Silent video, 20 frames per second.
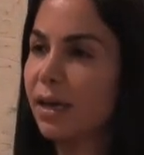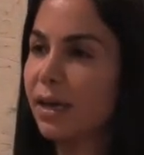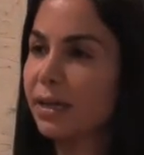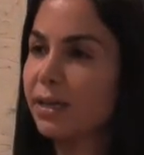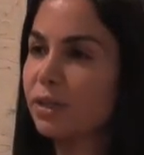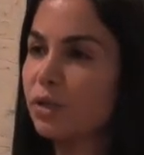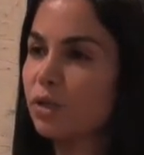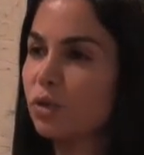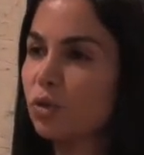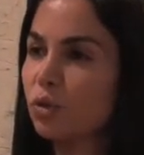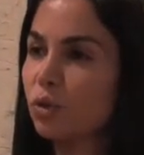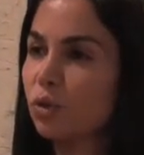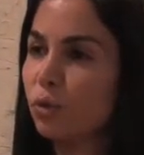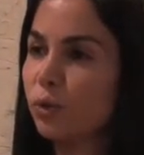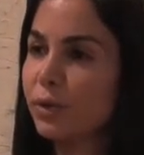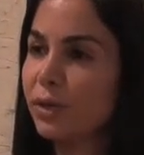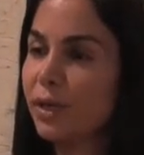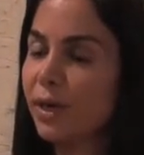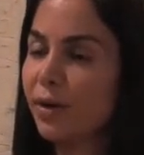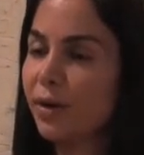
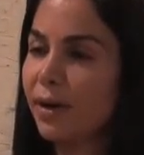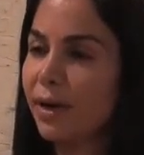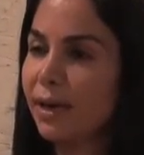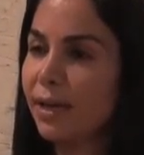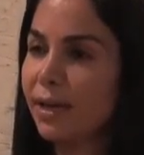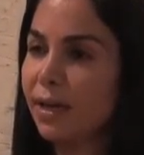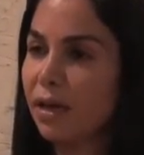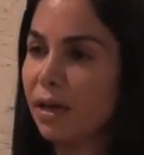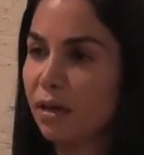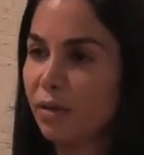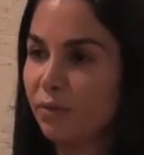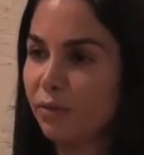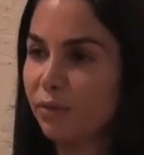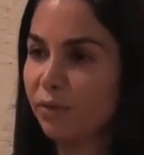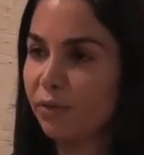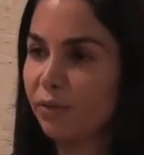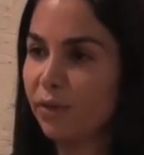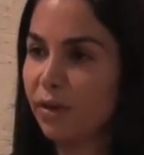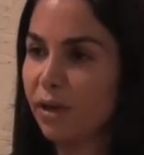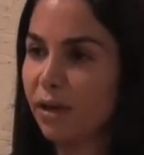extraordinarily
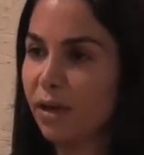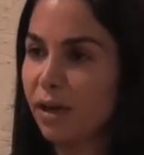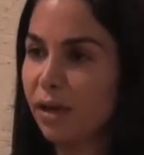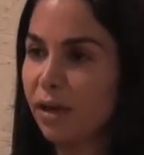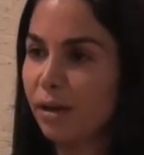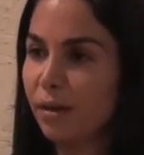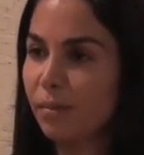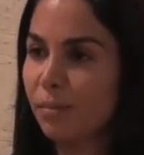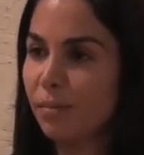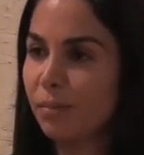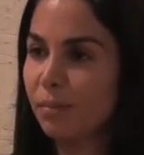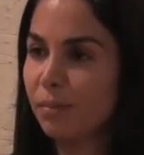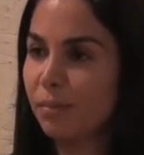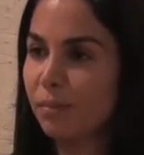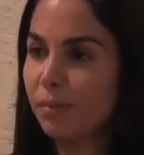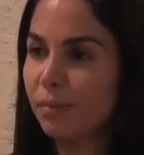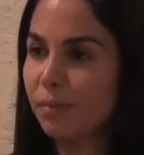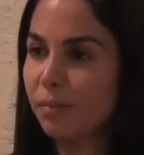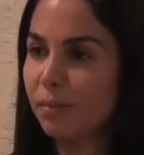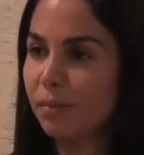enough,
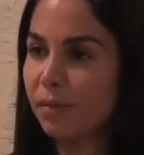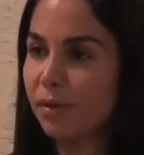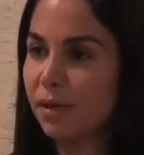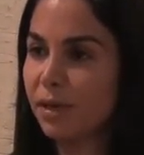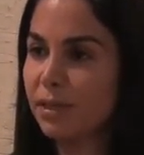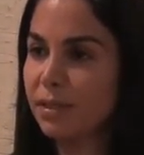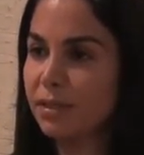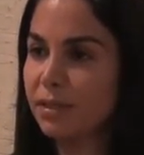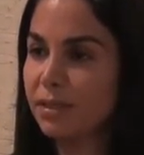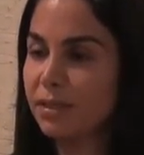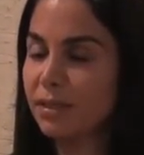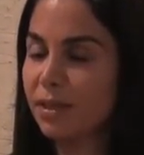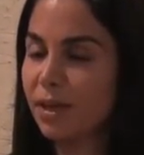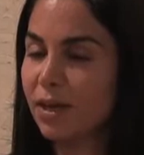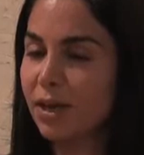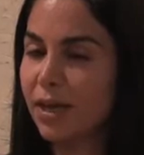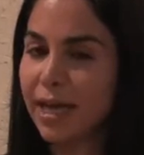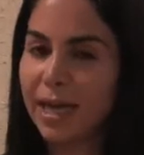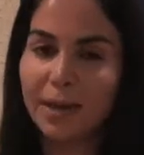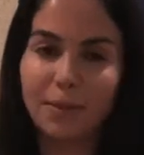um, it's
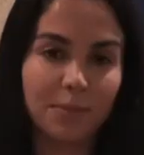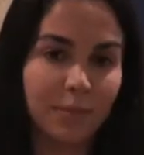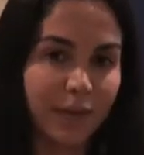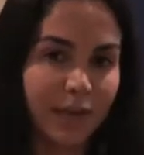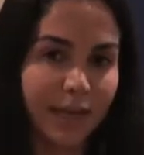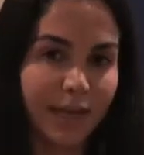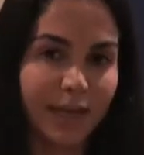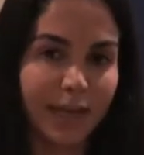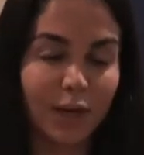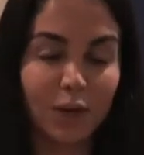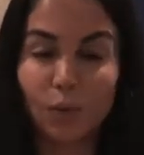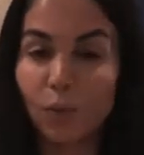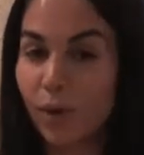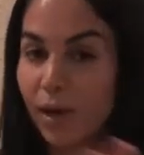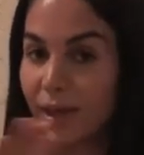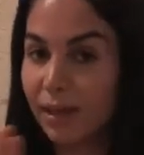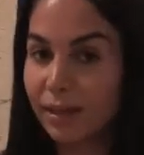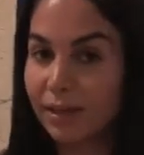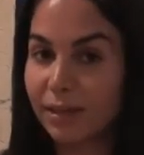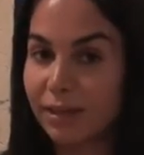uh, hit me in a
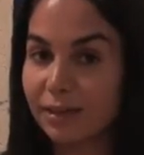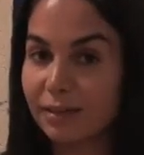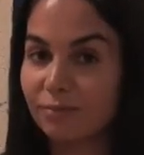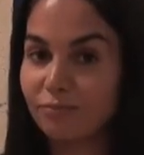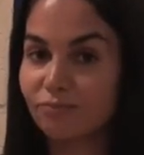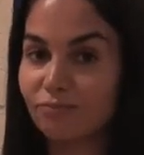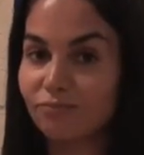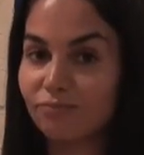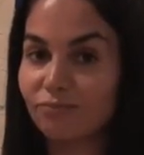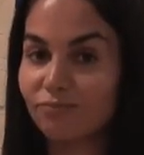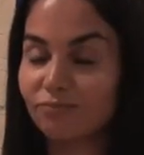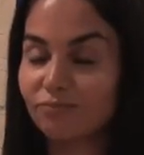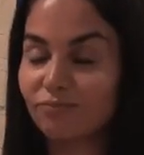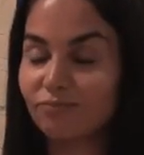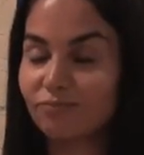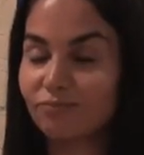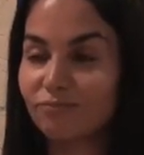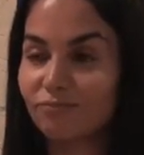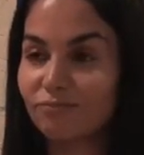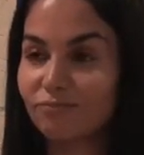way that
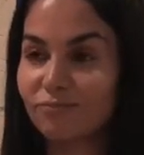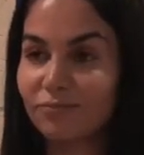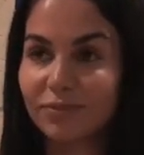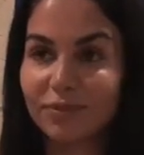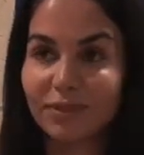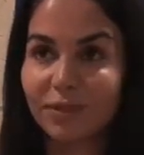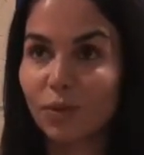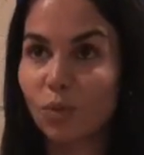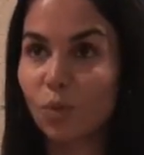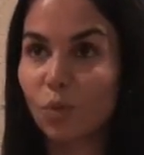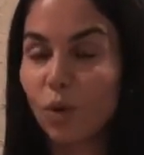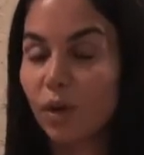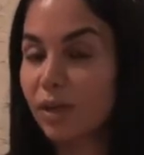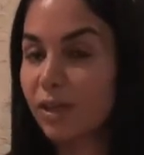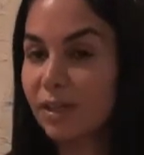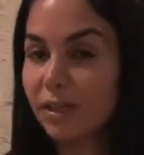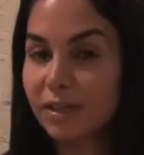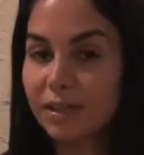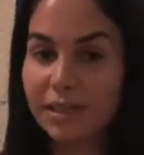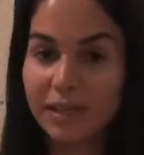
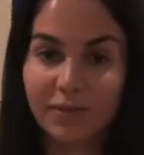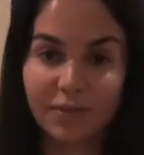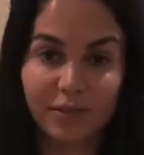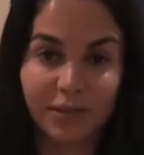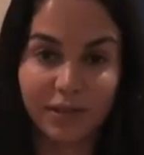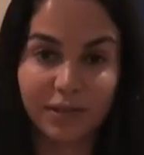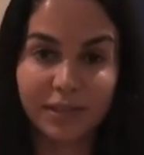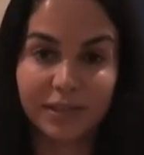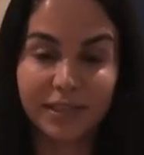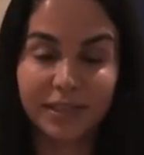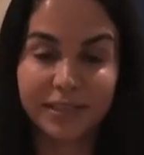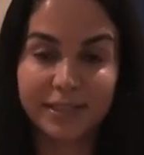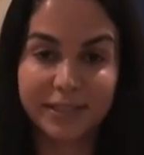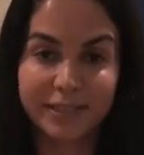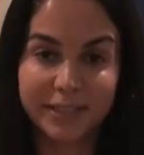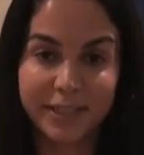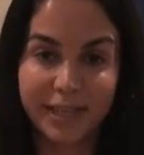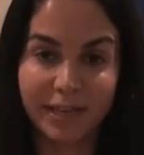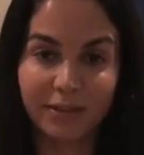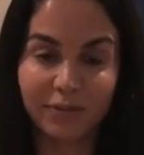one could never
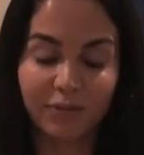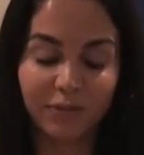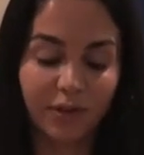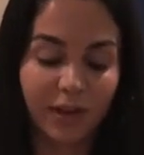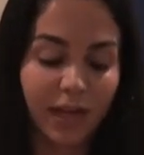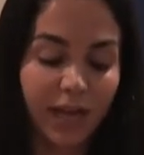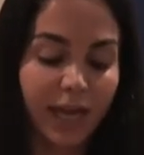conceive